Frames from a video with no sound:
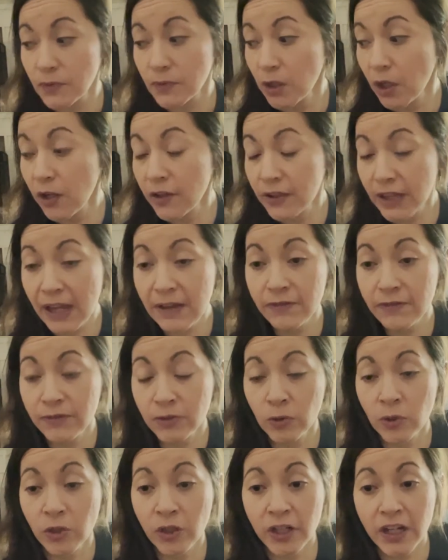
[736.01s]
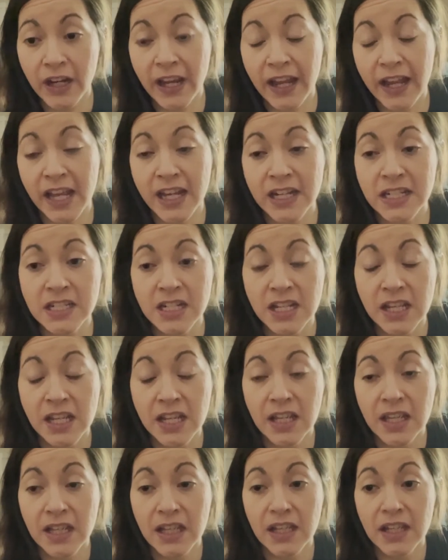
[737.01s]
on that floor, and
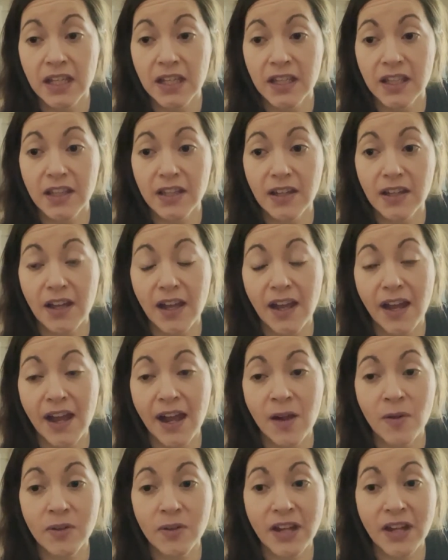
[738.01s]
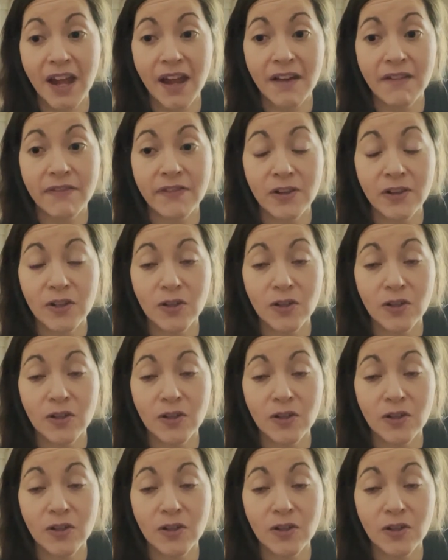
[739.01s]
I would have